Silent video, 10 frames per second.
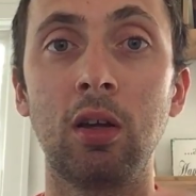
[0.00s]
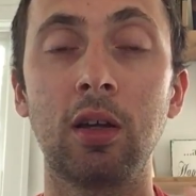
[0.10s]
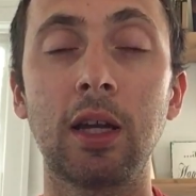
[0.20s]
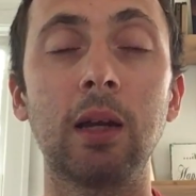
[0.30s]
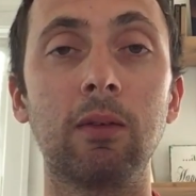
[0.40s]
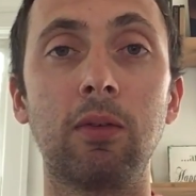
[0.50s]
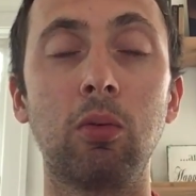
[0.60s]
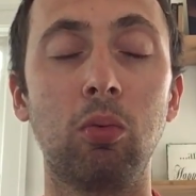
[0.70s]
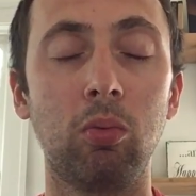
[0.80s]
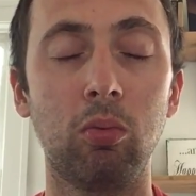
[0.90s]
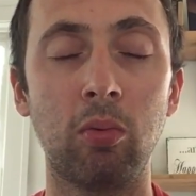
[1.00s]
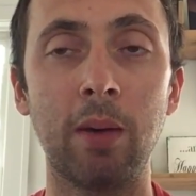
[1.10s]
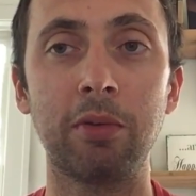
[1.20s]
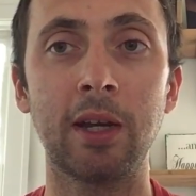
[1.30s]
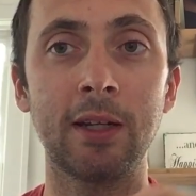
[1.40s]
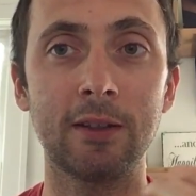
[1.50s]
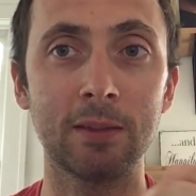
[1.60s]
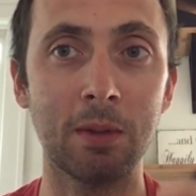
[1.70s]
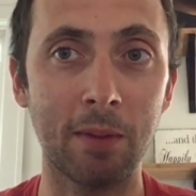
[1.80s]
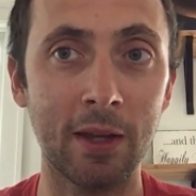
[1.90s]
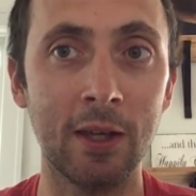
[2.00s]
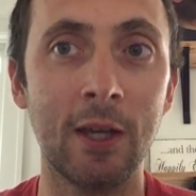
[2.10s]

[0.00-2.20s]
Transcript: a kind of website, because I'm in my